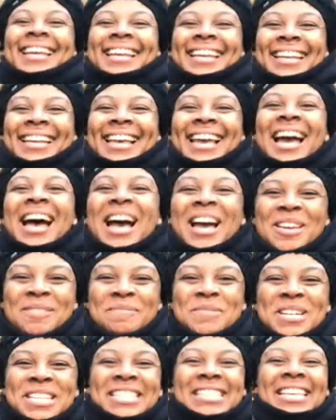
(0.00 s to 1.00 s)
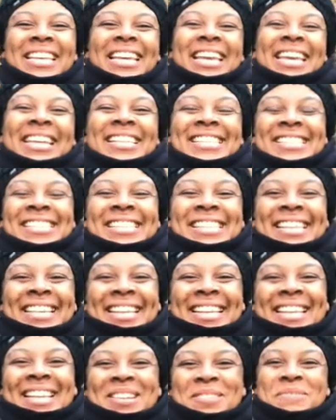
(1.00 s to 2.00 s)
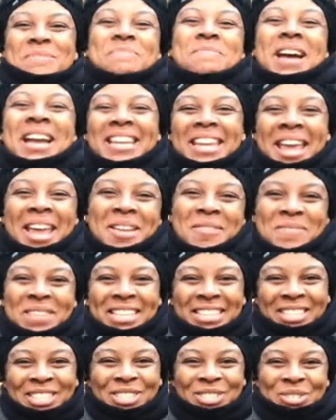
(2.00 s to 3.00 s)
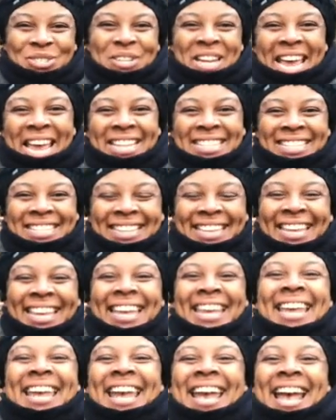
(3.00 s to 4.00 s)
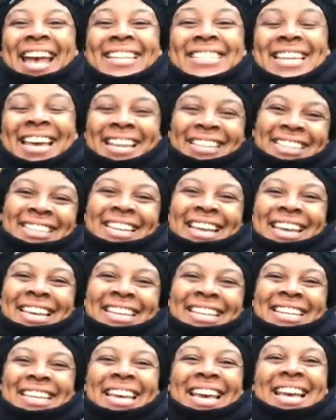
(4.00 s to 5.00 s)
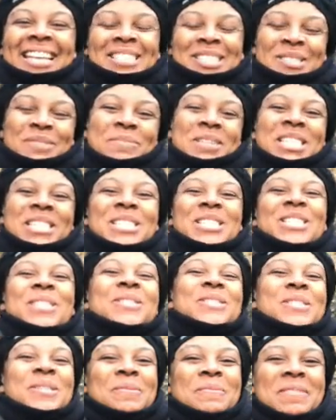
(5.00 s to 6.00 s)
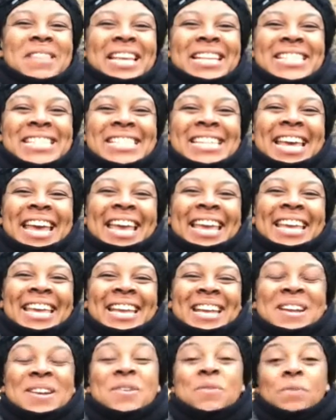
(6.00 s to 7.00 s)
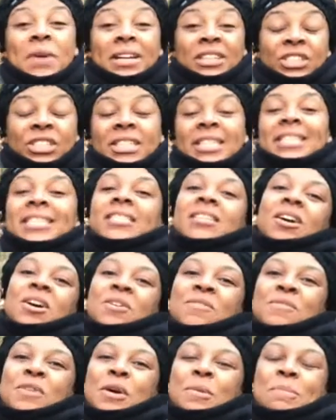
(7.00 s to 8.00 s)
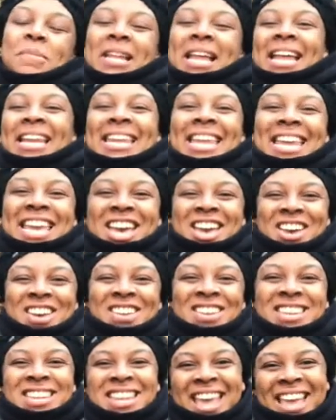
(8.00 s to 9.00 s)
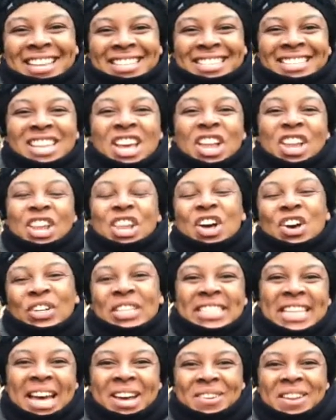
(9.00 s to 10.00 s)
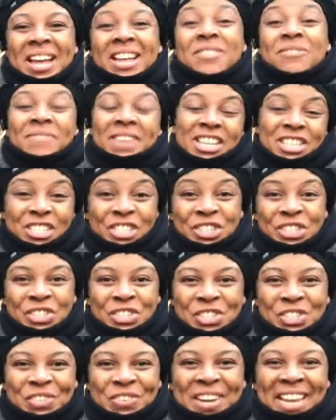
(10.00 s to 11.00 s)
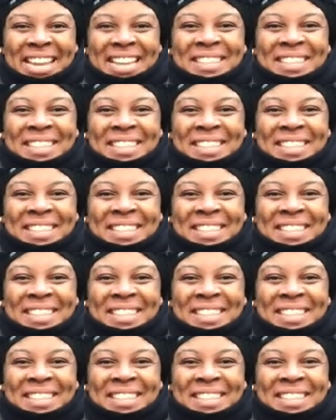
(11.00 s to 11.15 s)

Hi boys and girls, my name is Seanette and Helena asked me to do something today while she's off planning her next lockdown adventure story.